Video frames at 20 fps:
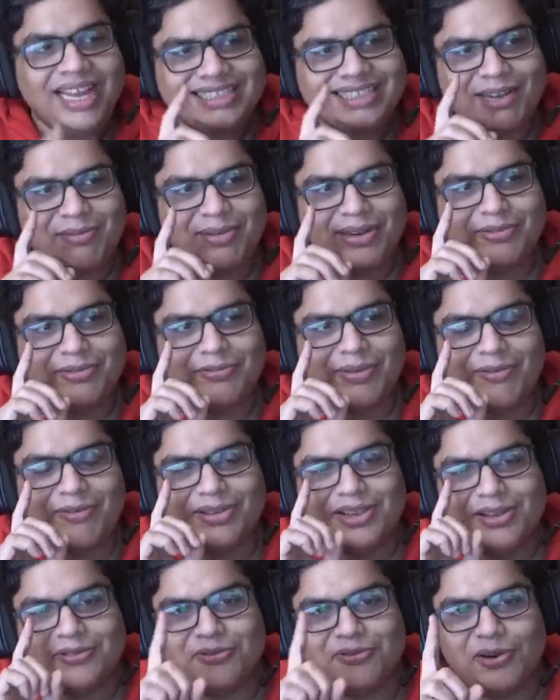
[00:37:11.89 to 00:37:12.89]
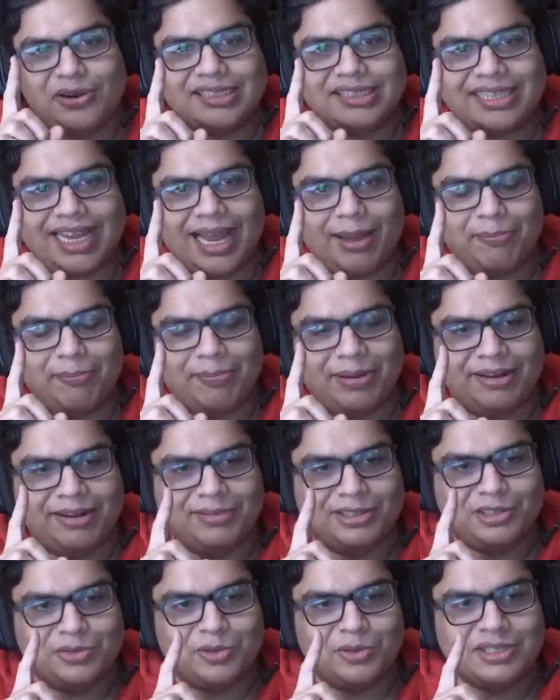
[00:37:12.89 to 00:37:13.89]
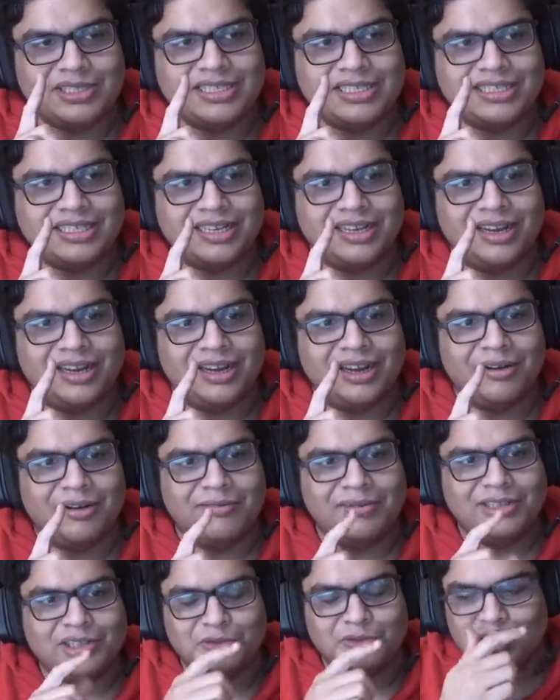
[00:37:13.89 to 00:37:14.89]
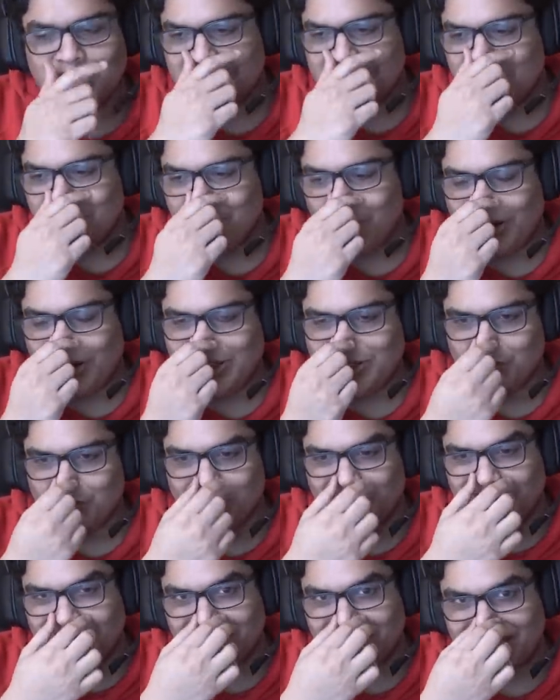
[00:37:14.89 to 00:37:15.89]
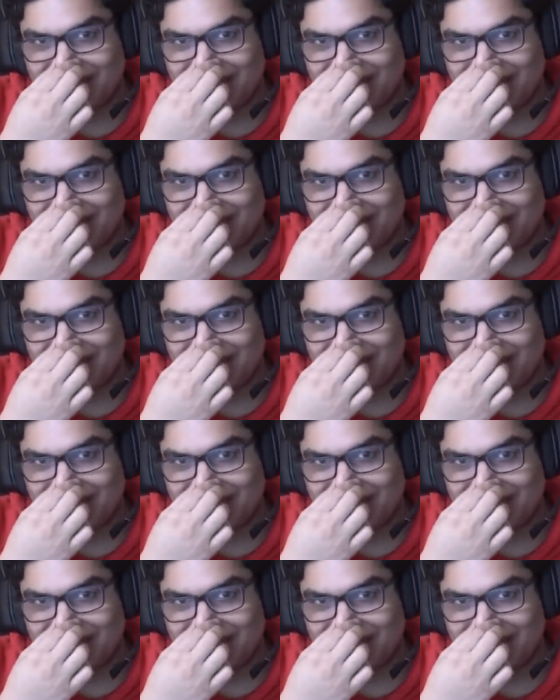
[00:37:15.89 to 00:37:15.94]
Then we went with the first campaign, which was the voiceover.